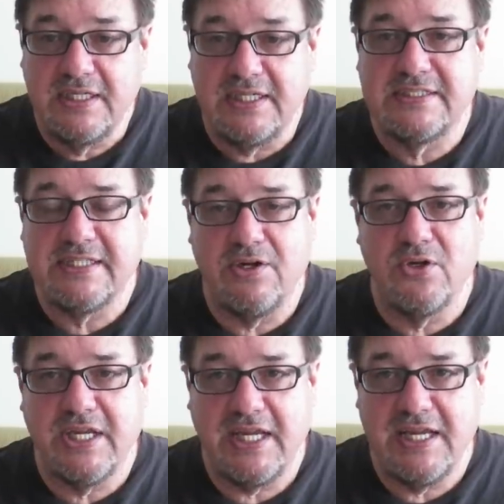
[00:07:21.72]
And he said,
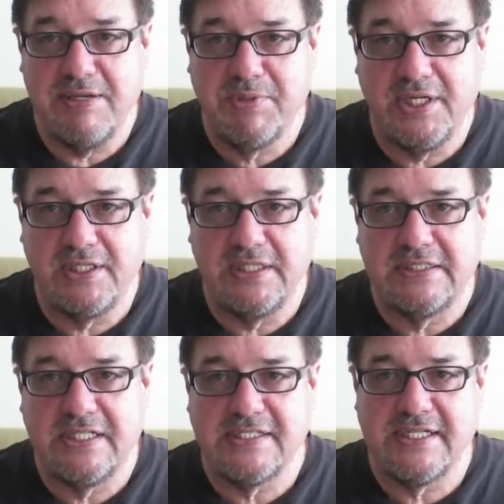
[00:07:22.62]
okay, but
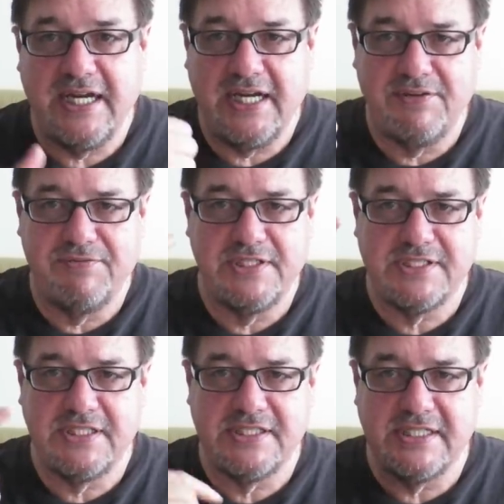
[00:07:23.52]
it doesn't have
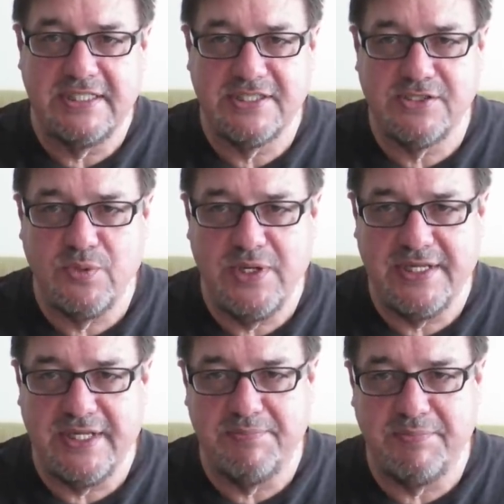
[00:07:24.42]
this, this, and this
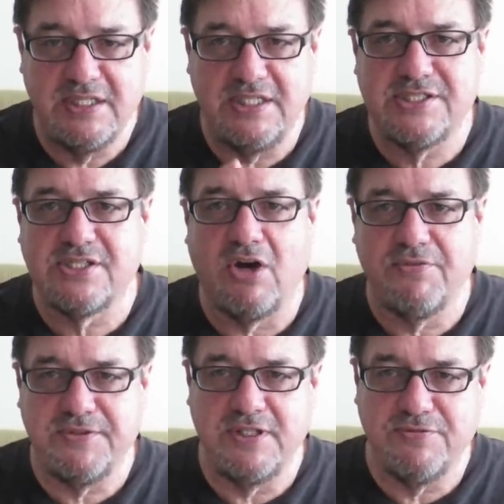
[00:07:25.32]
with it. He
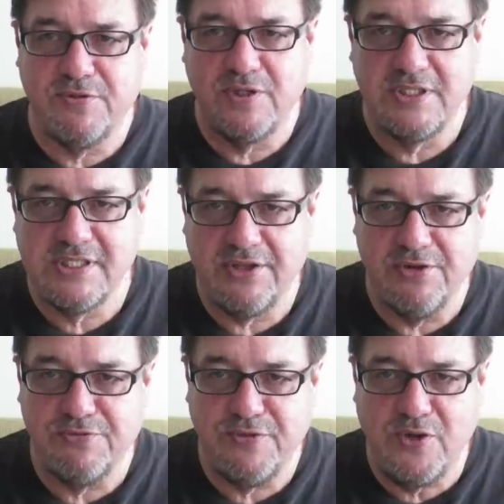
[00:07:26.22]
scarfed it for his
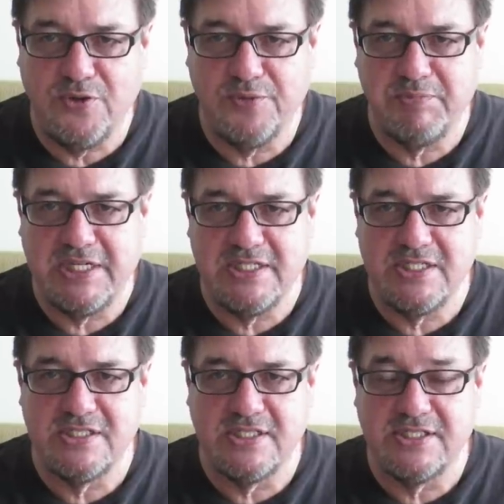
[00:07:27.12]
other phone
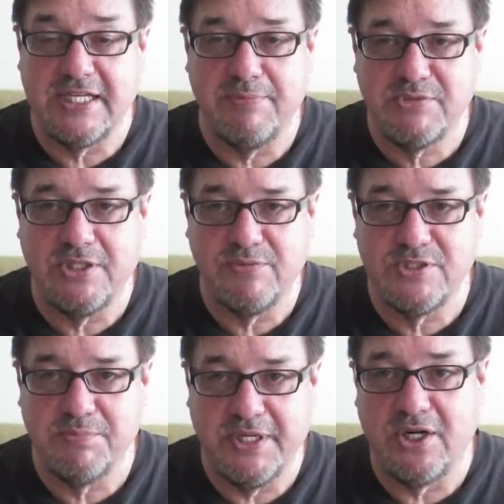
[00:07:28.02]
because the Samsung
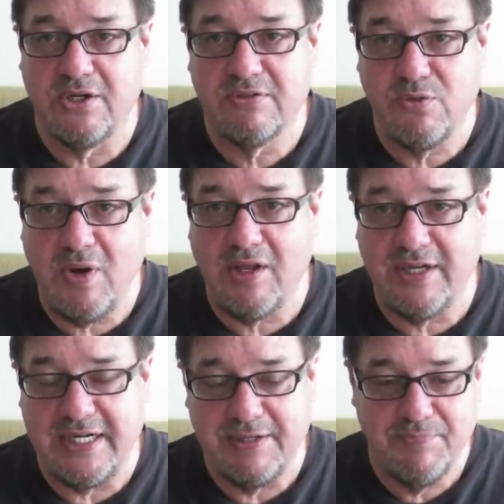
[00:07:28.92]
was better
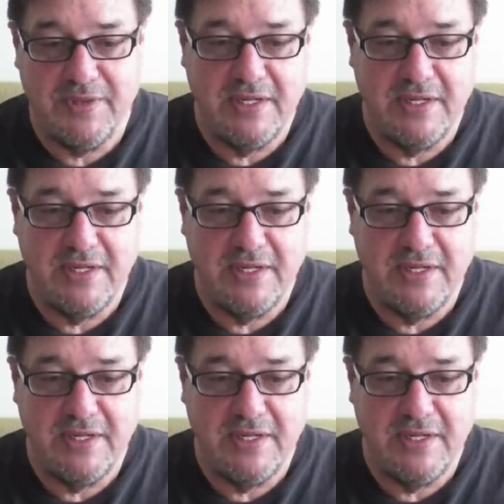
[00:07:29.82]
quality.